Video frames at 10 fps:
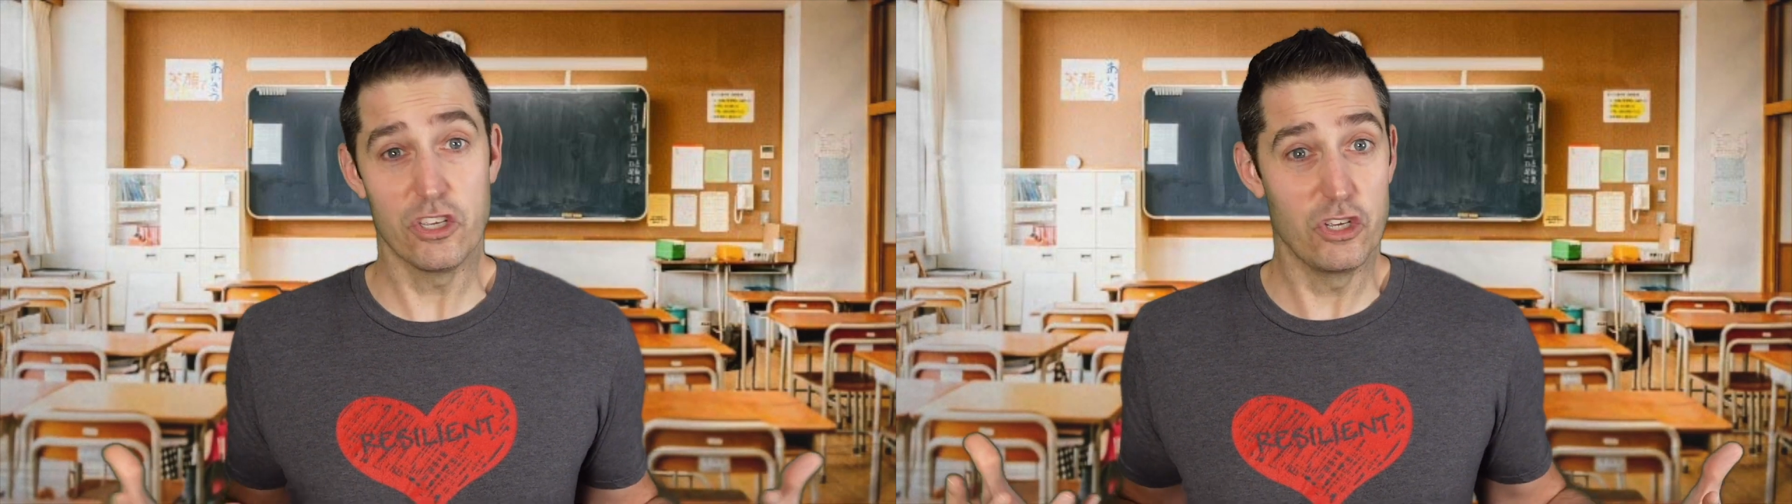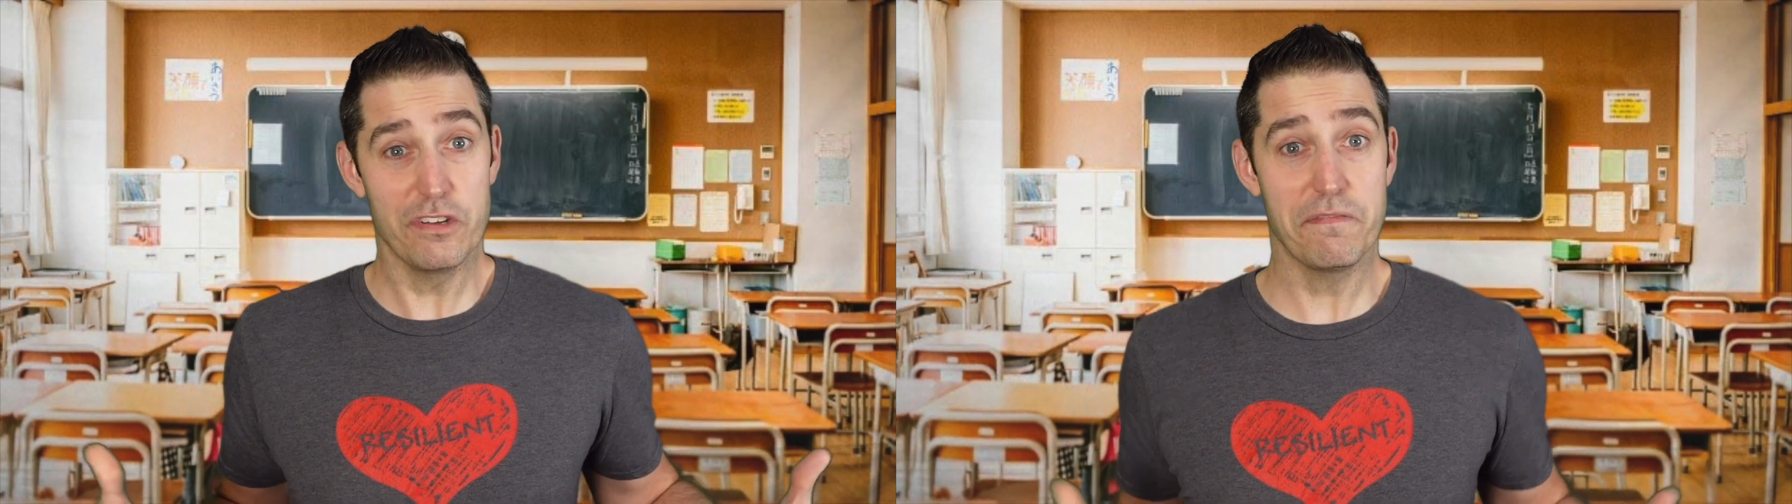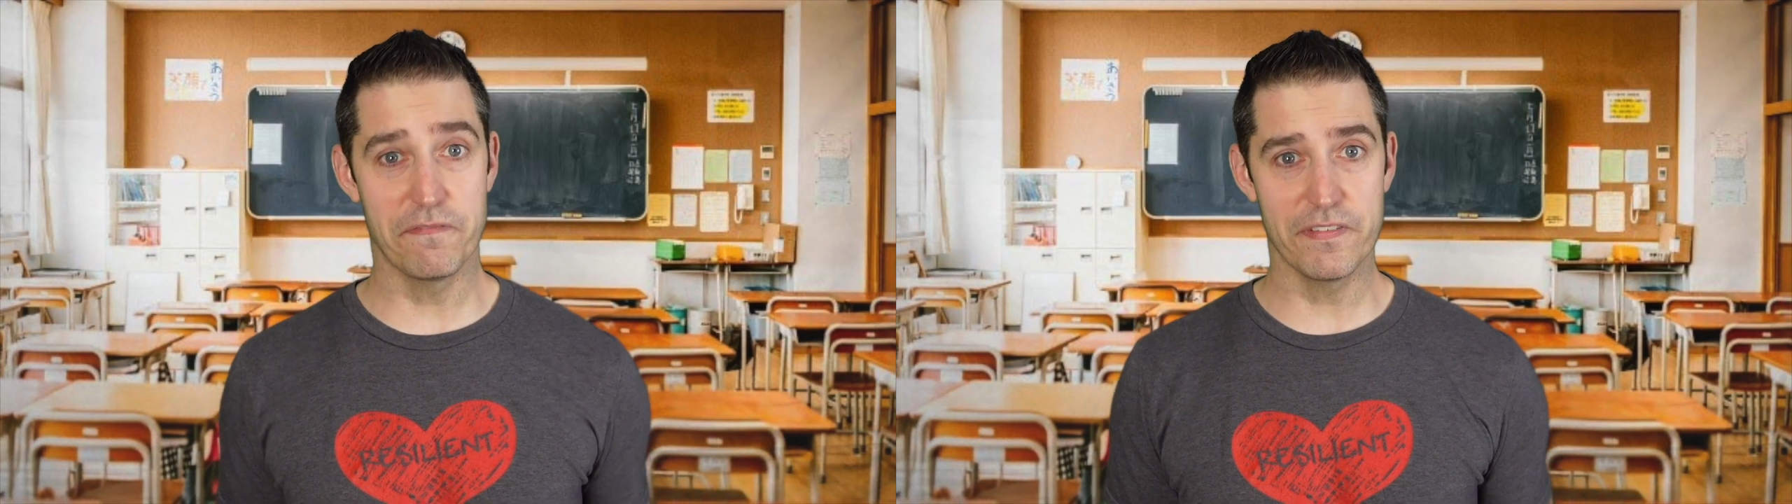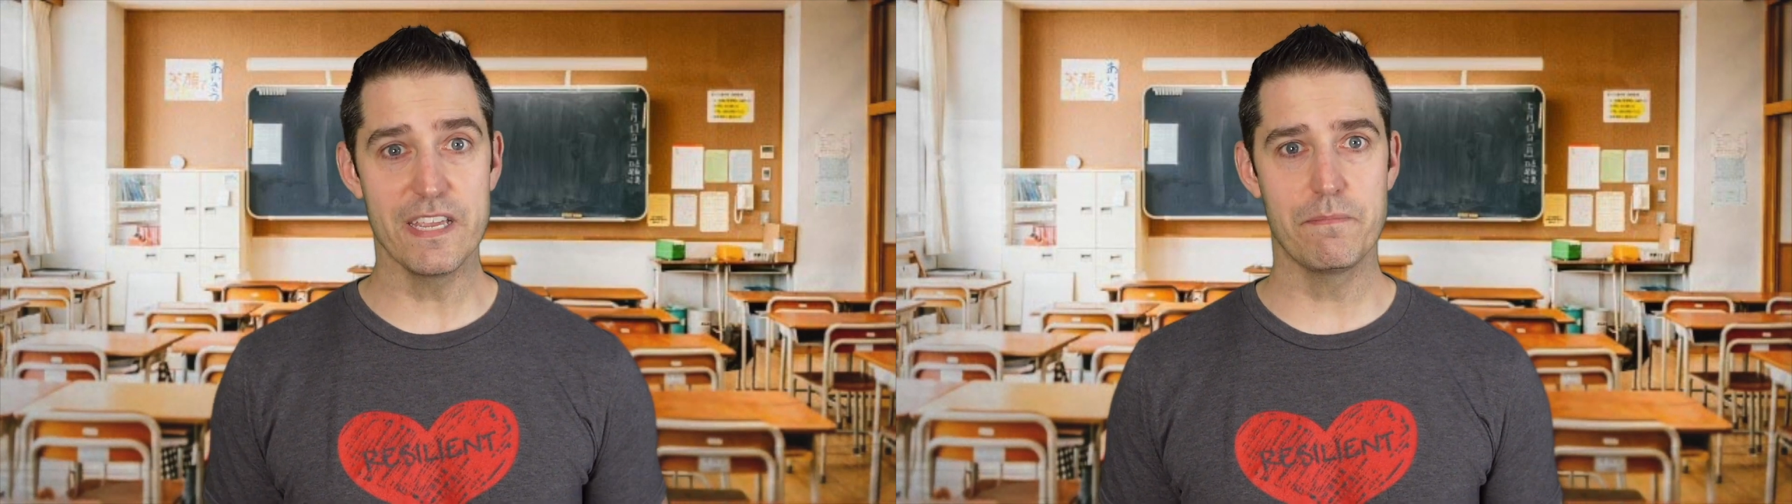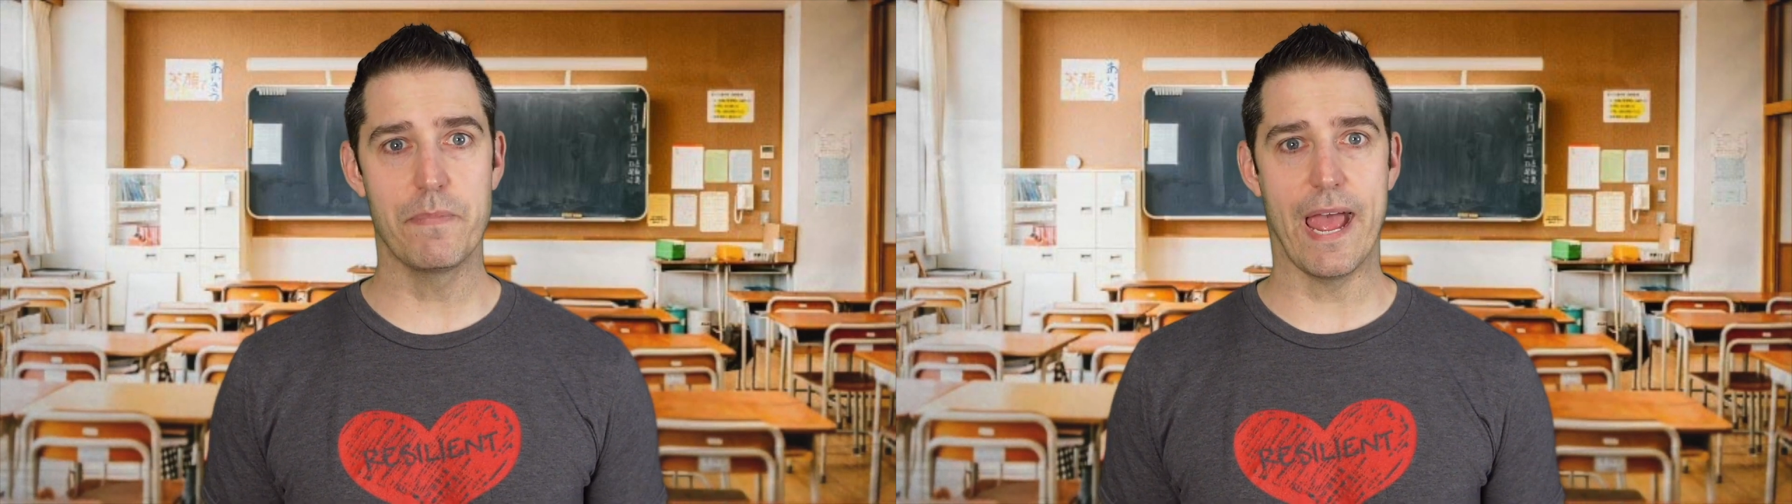good
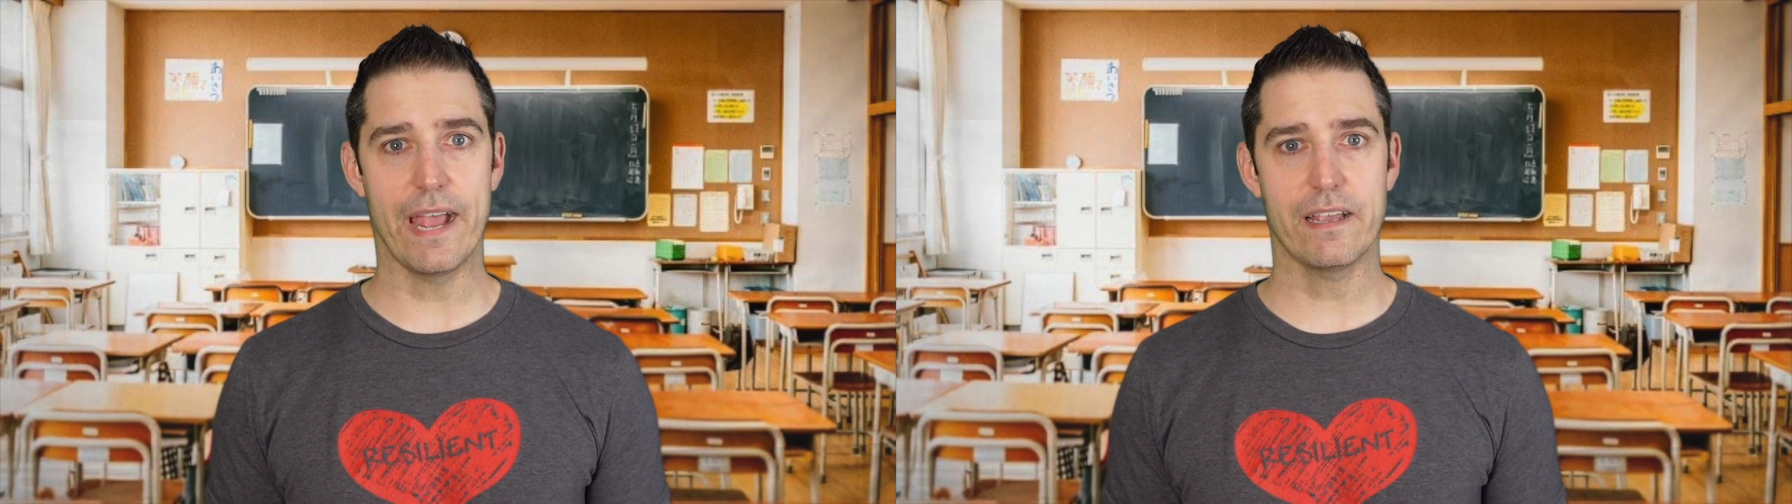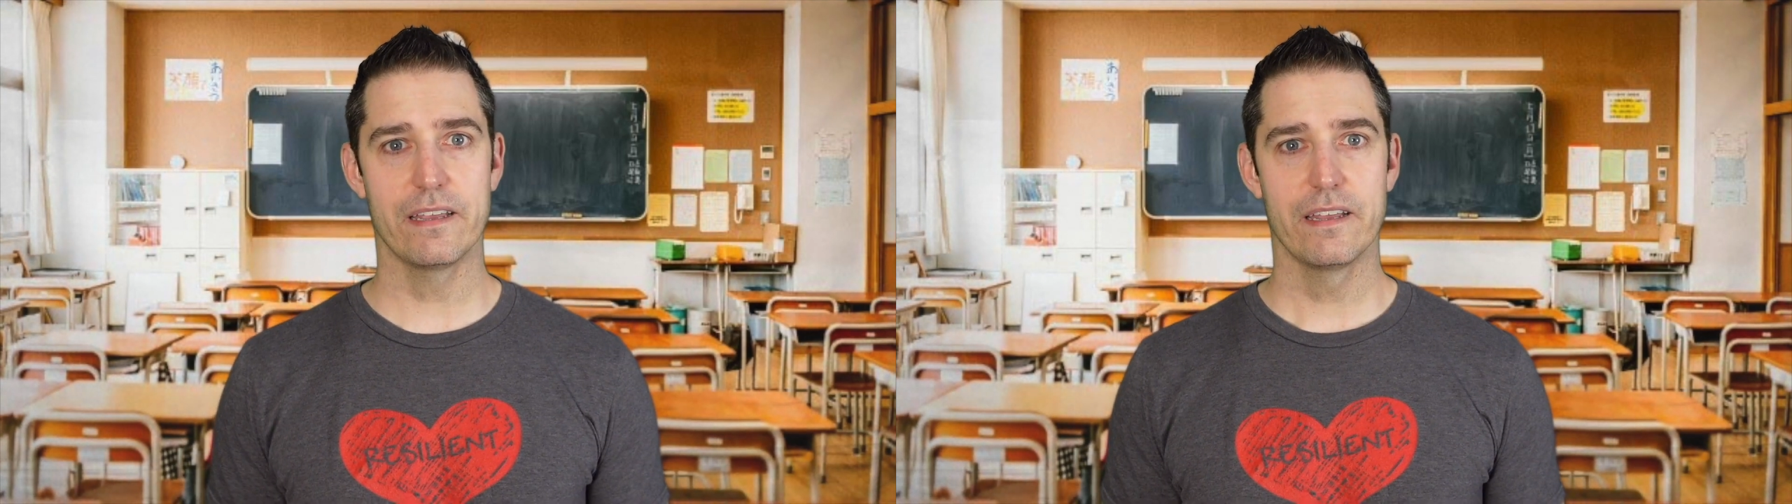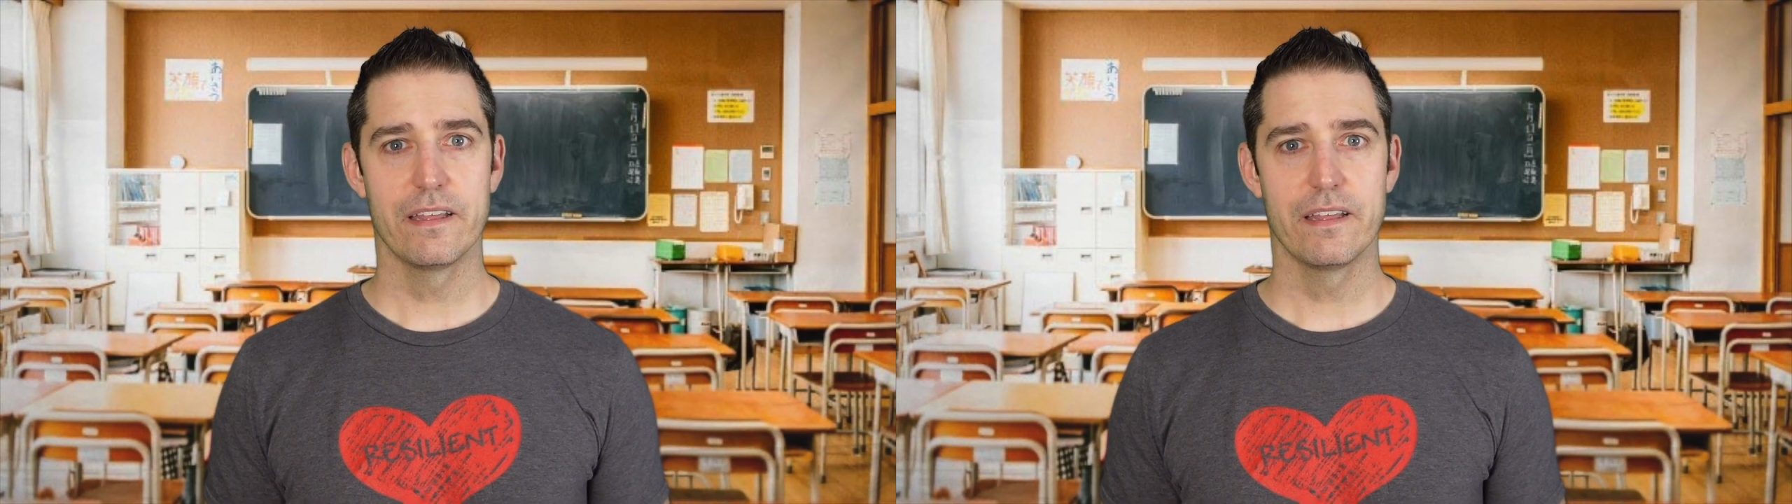feedback.